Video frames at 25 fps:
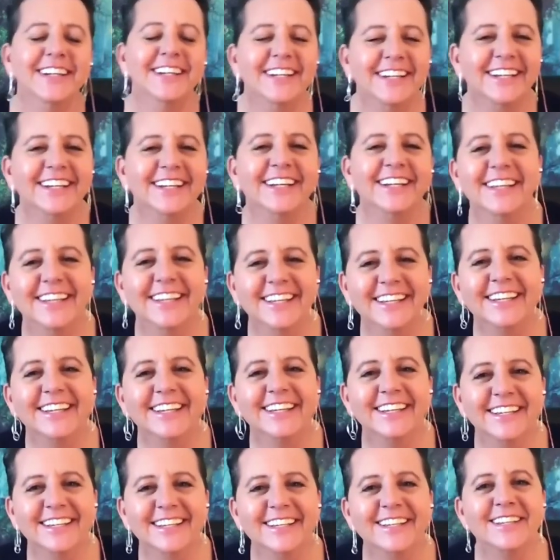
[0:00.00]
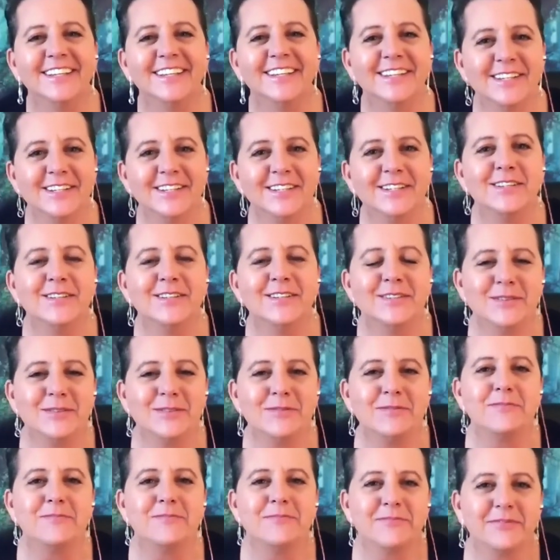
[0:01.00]

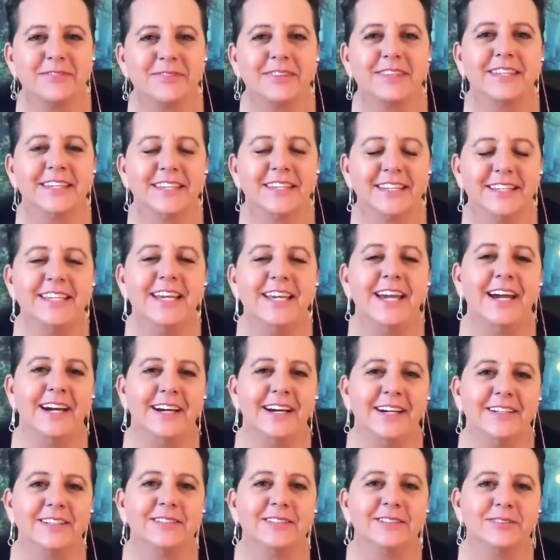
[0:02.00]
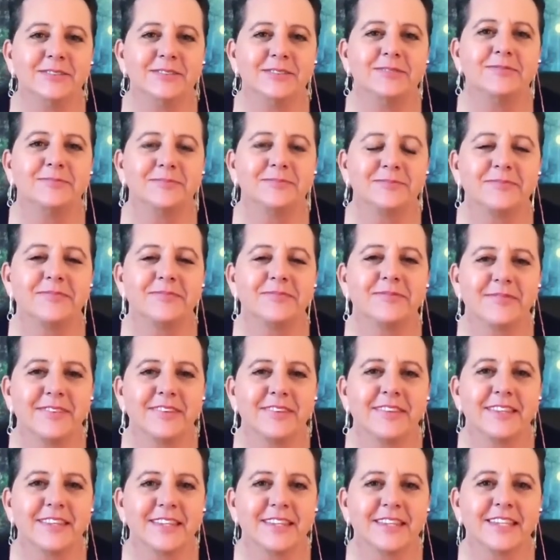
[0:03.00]

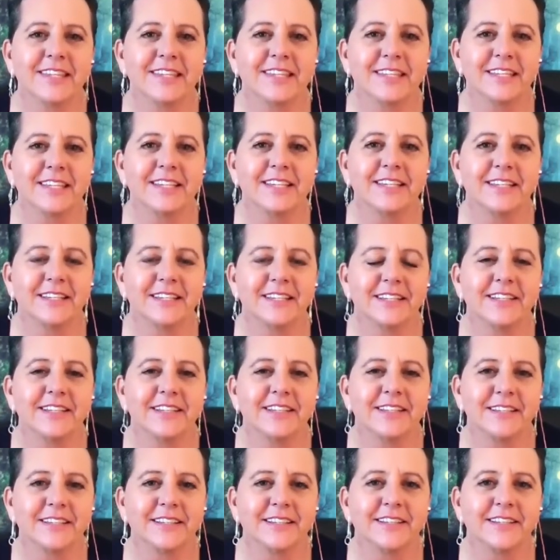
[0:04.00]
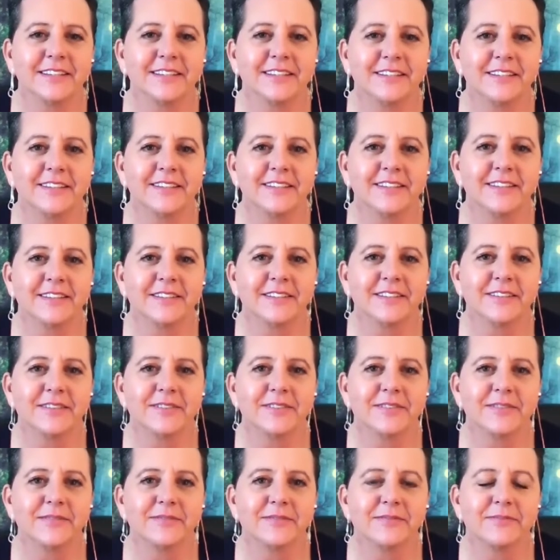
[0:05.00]

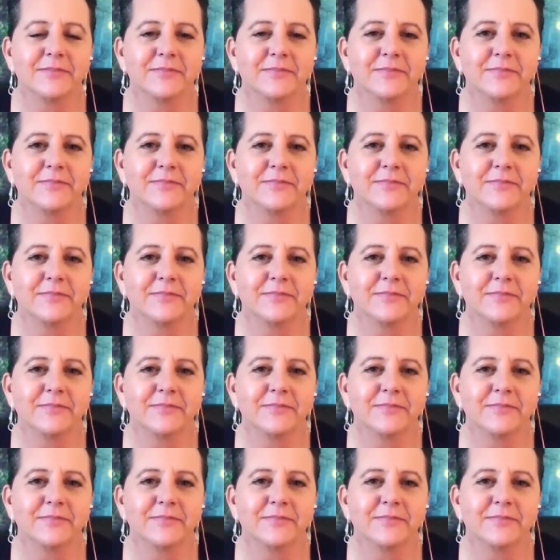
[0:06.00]
(silent)